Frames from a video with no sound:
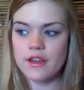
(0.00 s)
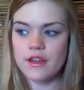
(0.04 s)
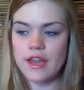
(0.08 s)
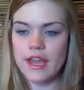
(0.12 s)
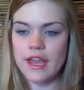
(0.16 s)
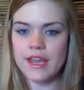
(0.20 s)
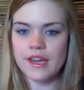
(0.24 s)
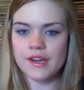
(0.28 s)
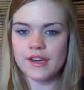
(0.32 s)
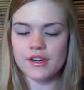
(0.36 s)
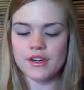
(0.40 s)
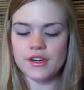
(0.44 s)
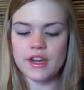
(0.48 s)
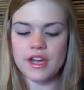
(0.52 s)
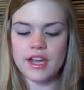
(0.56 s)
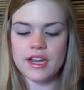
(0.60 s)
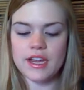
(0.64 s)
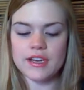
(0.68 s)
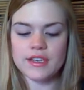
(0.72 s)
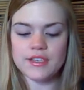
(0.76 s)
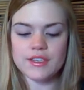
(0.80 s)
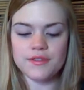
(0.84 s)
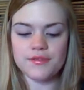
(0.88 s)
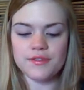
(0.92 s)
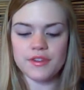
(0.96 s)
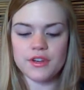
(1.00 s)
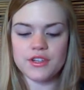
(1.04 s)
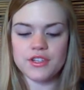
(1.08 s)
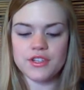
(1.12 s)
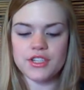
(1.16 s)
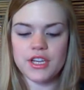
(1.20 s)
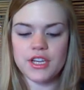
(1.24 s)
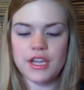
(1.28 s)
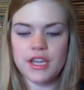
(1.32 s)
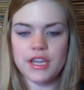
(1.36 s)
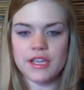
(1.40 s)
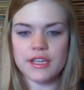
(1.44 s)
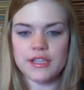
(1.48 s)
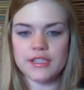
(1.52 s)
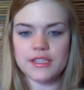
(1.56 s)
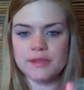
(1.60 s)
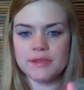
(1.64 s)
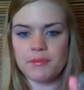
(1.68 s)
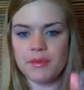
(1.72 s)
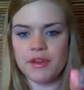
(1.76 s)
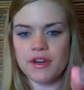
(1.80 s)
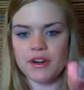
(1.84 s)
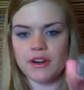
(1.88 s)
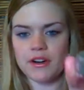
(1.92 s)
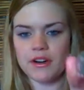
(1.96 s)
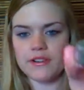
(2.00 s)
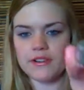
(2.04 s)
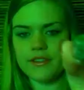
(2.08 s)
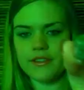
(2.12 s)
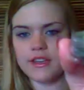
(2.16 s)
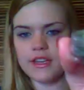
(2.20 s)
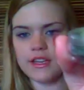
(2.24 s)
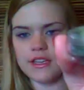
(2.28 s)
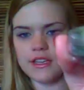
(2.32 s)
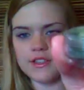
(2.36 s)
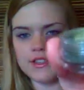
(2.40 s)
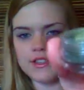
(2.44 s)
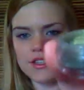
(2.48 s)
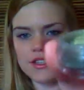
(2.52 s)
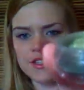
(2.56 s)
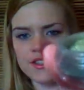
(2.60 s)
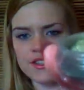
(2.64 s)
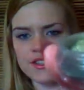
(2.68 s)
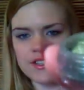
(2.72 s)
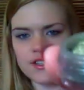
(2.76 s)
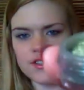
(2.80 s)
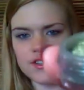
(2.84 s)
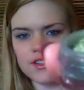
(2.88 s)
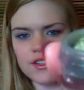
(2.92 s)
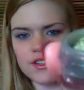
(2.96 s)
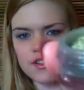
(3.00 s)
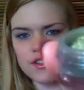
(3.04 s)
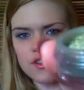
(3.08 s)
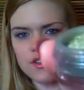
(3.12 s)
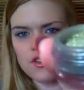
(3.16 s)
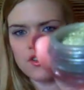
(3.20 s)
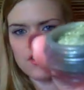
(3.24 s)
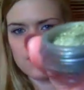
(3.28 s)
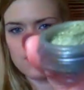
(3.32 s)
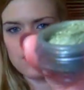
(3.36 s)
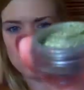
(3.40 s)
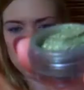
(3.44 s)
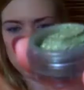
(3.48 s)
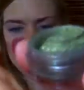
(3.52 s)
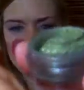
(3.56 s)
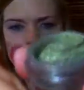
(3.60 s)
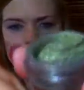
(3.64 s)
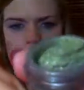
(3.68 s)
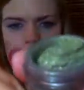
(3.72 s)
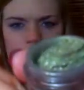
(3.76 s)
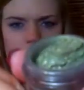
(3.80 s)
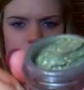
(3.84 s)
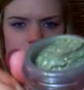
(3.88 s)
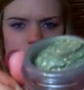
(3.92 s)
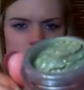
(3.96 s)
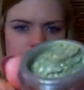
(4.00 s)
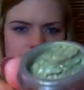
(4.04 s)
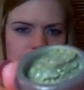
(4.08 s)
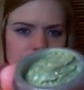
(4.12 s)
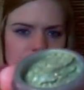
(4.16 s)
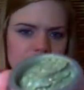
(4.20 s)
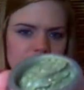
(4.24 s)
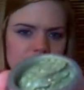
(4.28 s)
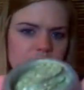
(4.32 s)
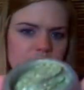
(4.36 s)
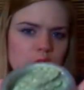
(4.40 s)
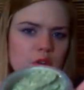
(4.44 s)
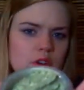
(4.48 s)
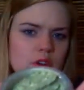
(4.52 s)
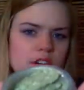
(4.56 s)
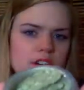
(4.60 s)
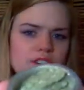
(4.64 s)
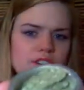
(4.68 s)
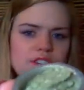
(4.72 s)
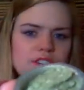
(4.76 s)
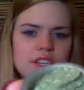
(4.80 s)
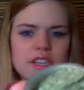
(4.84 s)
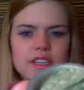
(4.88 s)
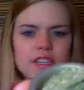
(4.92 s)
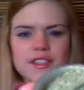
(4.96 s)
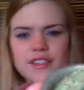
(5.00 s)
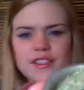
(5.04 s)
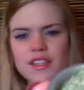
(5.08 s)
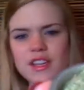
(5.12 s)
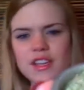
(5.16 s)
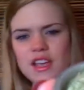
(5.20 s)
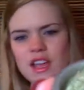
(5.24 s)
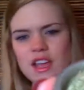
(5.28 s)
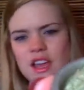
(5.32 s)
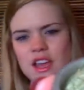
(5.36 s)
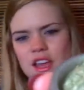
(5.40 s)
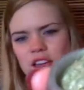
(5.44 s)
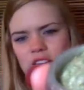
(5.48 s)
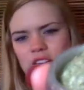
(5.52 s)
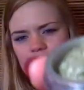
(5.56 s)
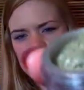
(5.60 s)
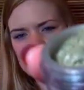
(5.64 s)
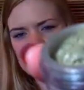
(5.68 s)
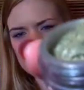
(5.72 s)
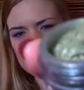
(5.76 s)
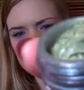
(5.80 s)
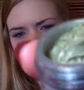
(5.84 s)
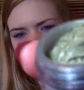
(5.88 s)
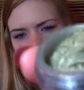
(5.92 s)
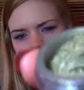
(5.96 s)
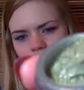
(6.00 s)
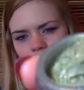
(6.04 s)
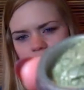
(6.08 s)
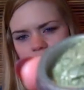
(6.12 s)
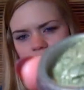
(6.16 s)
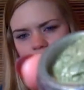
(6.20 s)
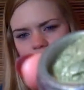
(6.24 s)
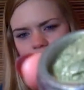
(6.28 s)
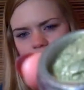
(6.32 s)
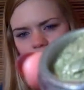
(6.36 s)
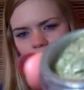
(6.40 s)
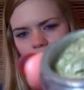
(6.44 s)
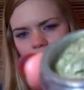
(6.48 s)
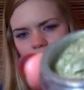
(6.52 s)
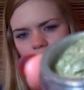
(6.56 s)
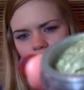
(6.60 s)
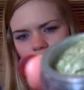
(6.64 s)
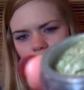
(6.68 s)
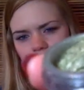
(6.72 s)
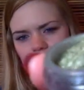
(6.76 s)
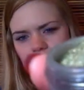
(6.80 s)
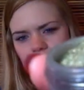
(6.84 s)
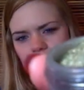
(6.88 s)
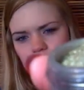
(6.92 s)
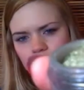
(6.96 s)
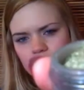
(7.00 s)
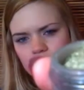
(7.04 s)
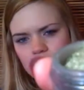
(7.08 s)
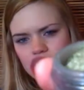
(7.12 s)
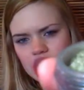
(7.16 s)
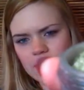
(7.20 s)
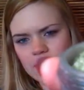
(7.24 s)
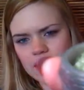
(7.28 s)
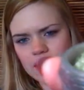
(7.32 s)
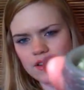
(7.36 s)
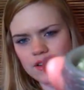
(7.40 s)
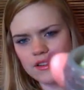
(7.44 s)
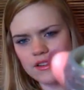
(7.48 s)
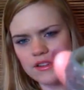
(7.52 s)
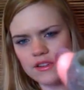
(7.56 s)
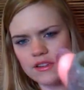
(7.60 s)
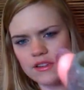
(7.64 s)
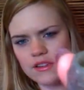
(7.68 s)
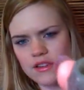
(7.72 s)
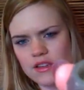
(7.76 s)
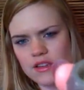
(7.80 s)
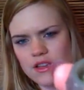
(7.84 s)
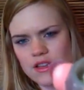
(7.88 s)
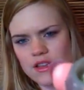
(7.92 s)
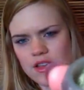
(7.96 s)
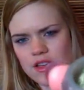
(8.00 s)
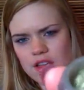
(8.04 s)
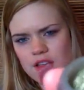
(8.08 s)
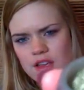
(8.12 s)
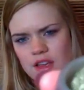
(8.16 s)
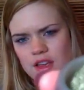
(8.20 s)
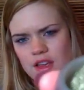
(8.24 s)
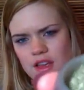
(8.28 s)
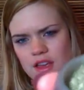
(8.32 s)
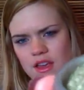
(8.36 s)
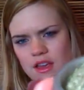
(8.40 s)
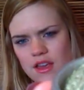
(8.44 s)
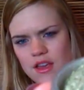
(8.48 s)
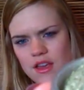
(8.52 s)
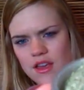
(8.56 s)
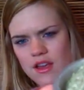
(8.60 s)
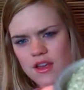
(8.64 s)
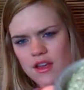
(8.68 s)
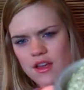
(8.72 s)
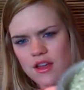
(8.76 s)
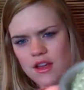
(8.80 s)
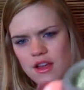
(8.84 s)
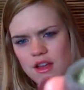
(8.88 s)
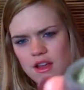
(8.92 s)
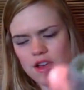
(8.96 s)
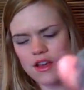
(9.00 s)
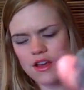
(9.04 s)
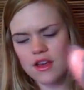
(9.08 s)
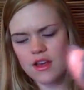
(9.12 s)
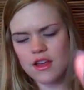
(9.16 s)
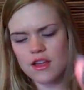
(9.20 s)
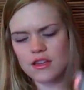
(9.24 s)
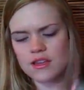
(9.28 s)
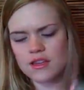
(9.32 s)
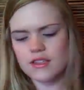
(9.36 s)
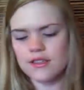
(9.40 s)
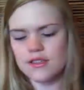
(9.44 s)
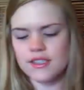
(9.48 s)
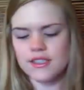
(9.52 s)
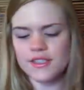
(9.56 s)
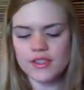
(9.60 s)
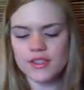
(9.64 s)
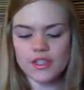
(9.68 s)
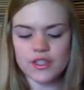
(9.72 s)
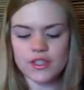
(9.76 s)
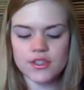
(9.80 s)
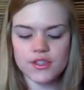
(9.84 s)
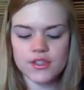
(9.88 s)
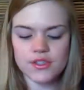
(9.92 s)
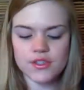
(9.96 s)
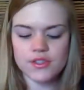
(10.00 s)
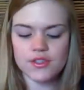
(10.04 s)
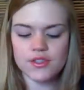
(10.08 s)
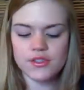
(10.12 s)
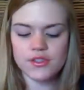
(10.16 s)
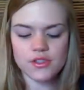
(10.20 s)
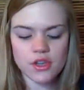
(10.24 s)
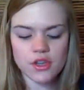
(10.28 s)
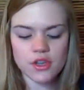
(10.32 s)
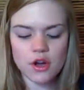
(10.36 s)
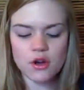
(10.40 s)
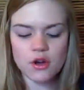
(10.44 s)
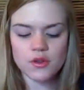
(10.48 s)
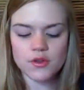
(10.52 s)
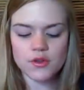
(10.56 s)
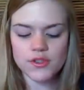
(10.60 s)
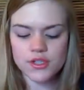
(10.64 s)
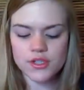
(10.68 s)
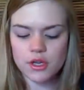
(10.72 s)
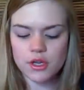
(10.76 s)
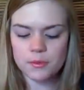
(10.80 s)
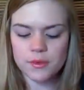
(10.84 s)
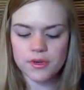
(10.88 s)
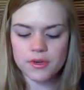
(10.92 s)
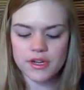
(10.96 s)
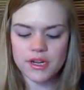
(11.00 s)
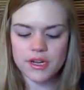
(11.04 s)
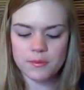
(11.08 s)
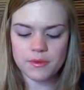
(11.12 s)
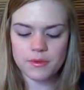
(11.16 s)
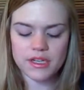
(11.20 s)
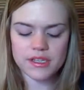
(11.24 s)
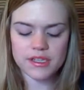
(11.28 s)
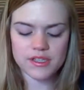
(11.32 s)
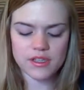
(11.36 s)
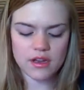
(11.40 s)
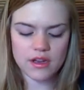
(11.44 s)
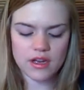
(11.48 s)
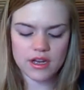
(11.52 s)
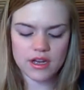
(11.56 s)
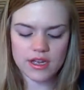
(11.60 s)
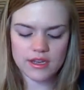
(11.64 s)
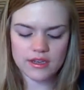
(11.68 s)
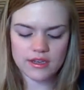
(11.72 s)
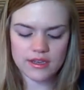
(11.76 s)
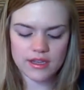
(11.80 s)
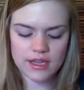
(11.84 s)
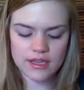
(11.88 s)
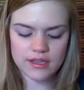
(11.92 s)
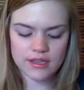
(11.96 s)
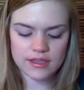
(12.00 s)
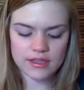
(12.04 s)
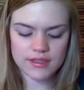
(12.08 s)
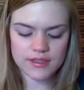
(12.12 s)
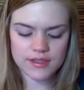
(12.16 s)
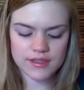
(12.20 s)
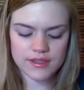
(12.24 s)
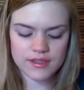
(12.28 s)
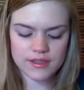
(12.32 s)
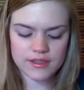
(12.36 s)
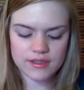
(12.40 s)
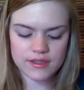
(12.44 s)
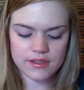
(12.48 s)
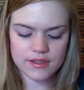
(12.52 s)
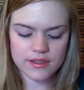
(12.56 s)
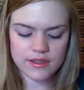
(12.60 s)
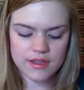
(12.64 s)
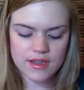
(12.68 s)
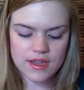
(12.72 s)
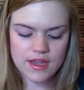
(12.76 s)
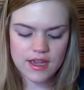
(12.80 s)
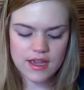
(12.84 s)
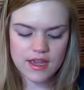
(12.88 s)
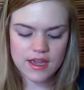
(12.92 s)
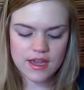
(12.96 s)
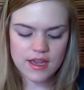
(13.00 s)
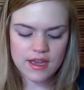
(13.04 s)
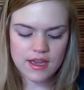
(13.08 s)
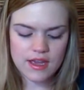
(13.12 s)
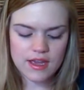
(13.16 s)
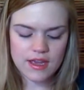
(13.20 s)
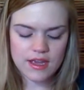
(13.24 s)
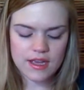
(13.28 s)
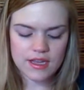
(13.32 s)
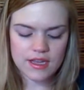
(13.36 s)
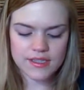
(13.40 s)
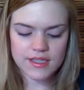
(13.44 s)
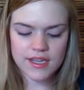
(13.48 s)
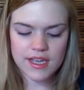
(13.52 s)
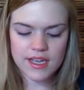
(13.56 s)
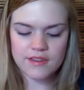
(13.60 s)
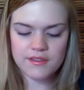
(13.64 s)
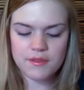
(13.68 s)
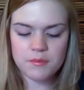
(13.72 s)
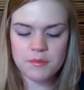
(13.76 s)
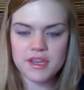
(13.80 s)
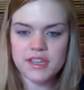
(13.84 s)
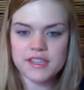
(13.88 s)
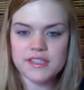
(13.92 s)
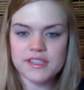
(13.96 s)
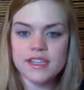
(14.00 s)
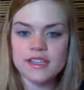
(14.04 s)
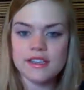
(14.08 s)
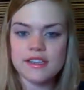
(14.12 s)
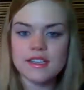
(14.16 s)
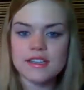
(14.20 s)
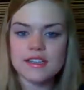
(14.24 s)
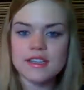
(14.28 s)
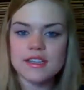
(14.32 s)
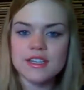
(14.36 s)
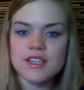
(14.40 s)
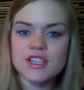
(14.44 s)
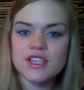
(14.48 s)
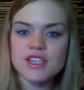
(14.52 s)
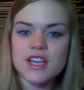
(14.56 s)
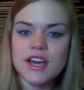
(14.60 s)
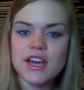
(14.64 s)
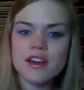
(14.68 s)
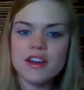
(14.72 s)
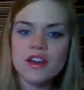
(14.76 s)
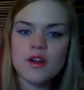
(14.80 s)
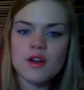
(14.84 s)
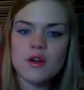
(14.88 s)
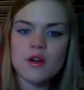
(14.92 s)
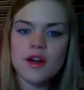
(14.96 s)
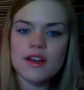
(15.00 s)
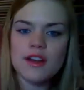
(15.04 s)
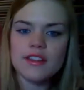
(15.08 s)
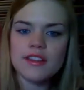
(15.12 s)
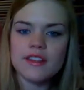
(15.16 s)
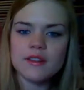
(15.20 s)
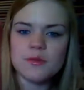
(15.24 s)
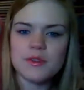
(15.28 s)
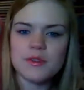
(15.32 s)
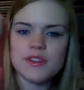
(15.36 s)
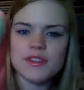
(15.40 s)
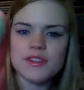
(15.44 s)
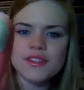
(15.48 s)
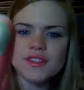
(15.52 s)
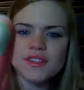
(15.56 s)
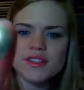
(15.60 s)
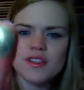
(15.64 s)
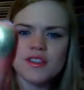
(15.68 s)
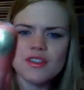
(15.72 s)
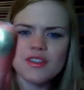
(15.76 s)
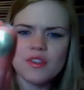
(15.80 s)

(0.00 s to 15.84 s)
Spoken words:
8 or 9 different shades, but Earthy is just this gorgeous glittery olive green. And this looks so pretty when it's on. Like it's kind of amazing that this shadow I think was